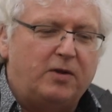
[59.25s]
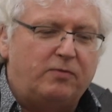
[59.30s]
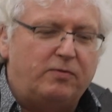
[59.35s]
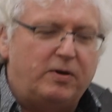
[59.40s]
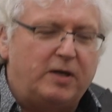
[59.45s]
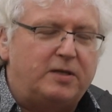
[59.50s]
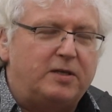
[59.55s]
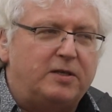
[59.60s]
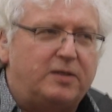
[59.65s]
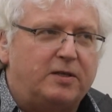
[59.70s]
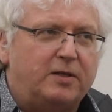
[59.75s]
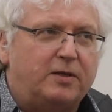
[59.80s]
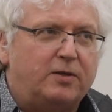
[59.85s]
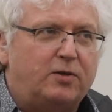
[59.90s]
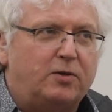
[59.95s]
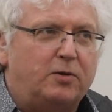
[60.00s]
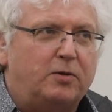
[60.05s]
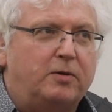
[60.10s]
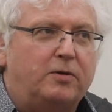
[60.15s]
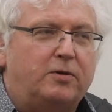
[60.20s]
reticent
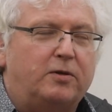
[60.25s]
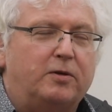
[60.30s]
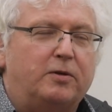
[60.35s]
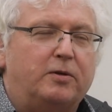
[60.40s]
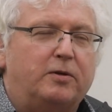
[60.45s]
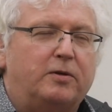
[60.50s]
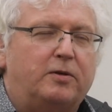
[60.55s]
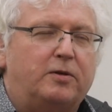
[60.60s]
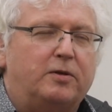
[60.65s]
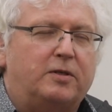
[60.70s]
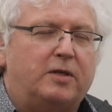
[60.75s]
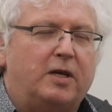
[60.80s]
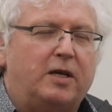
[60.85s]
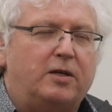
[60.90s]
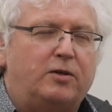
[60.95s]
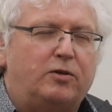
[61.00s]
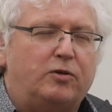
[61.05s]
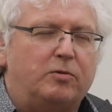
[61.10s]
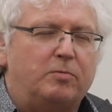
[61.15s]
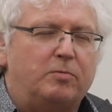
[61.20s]
to, to, to say too